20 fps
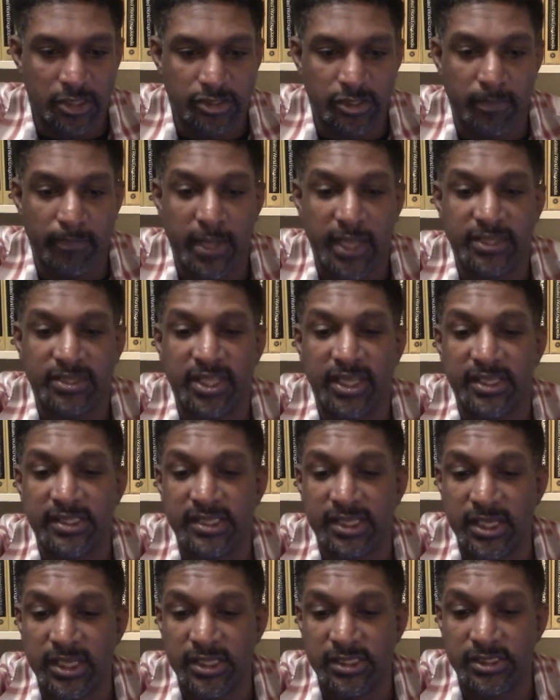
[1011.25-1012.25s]
to make
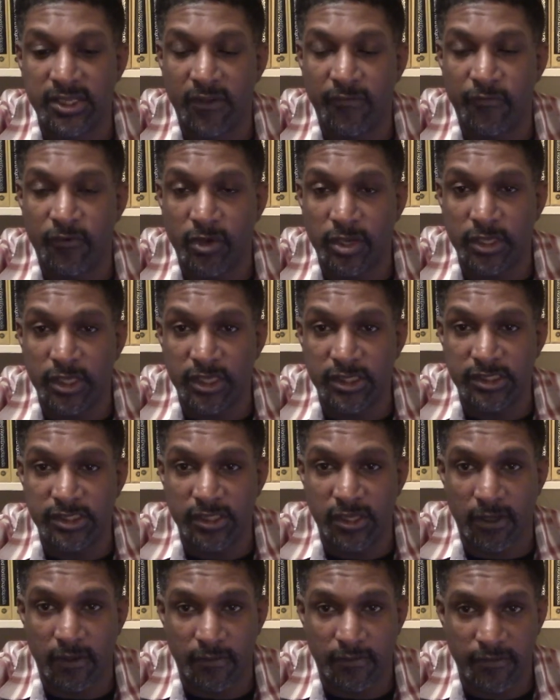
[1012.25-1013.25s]
things easier for
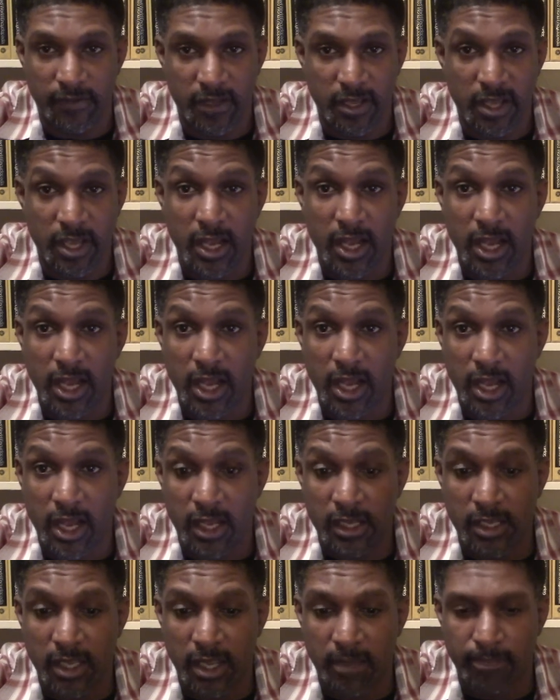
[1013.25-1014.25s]
yourself a
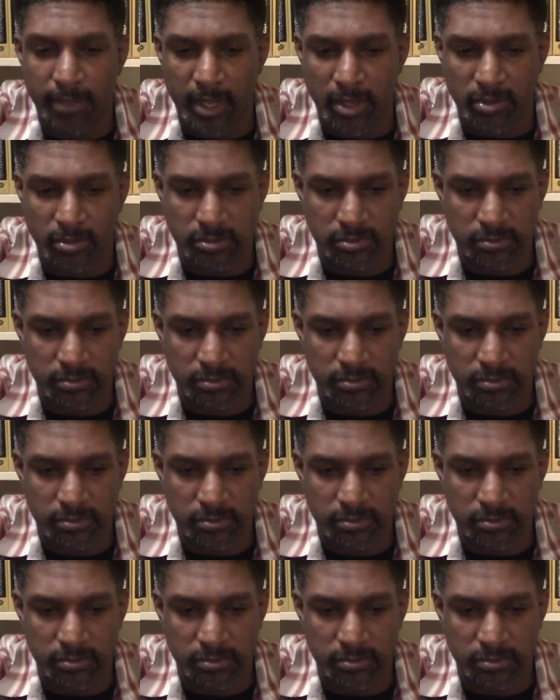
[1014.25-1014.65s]
cop out.